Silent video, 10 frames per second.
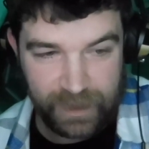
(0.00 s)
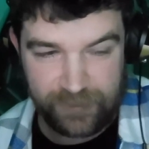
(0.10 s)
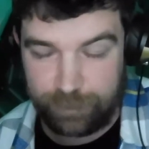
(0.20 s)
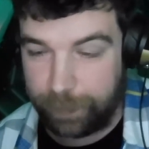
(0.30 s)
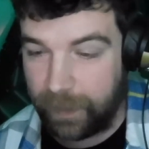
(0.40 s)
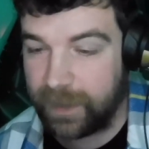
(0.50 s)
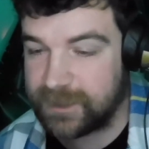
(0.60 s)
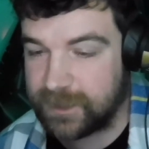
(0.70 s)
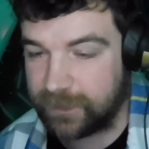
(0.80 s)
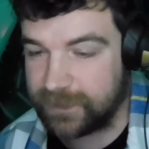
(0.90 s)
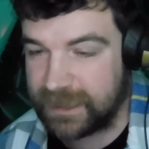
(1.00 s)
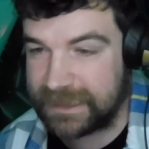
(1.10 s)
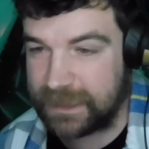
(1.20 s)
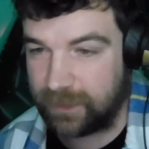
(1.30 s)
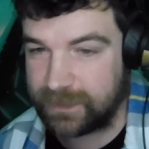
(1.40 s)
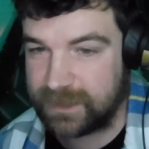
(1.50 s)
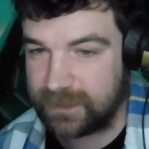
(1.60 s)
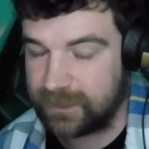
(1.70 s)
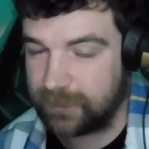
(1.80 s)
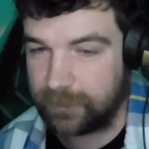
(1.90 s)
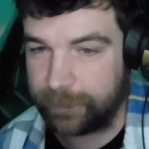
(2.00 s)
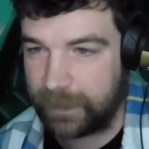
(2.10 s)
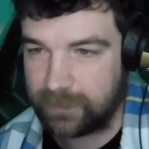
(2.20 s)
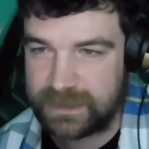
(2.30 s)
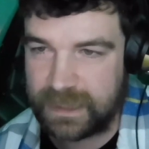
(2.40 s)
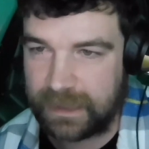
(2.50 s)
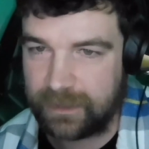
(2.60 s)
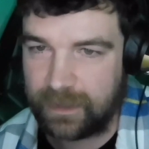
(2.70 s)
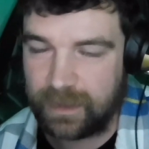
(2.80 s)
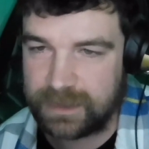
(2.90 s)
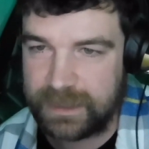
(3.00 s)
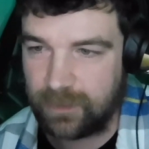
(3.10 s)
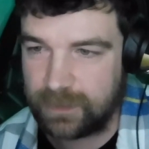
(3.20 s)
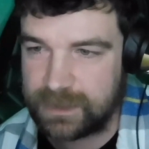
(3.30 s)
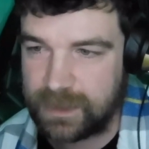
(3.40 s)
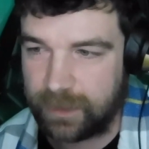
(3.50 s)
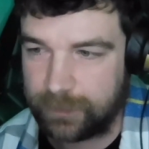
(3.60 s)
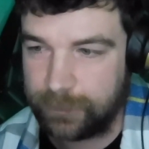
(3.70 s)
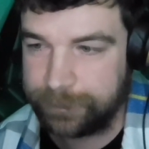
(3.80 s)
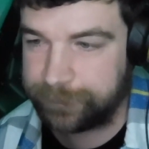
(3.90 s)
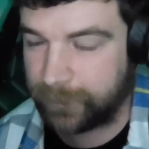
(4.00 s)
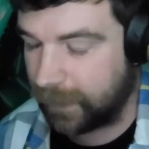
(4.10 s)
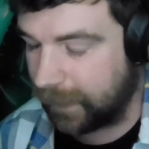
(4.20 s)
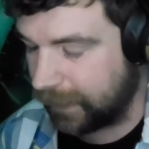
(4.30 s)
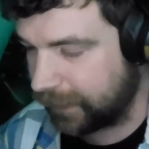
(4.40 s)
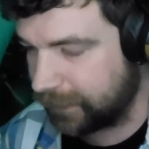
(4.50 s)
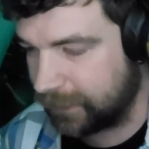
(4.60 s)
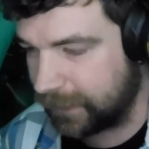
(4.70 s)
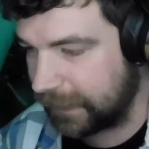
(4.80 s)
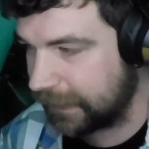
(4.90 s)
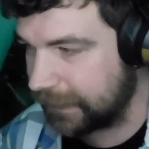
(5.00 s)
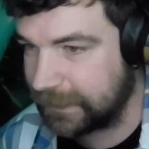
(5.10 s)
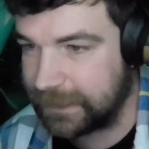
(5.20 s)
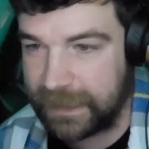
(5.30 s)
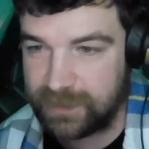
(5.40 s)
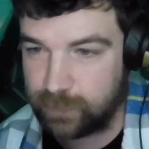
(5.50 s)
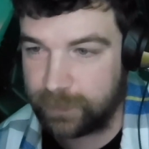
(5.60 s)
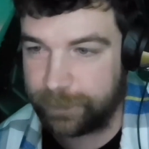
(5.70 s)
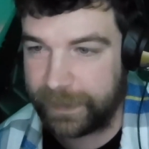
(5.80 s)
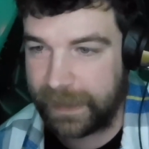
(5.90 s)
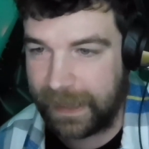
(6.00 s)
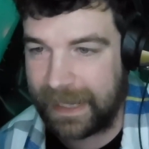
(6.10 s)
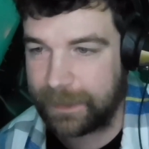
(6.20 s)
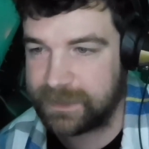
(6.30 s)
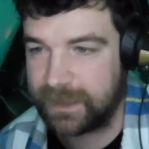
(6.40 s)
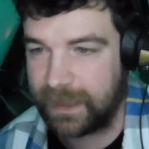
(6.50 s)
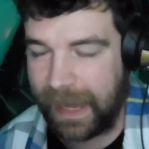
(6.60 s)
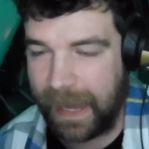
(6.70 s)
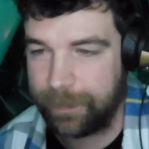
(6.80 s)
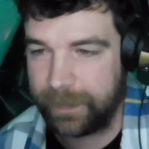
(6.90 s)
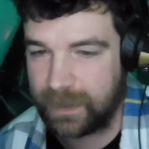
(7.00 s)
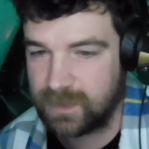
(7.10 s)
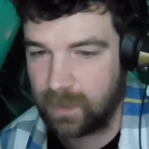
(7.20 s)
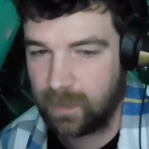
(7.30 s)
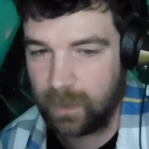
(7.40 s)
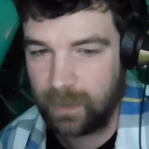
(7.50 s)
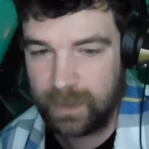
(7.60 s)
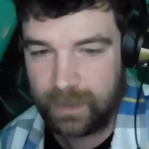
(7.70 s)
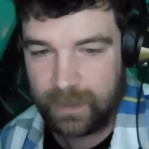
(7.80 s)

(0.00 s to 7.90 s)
They've burst onto the metal scene in the last year or so, and this would be absolutely an epic tour.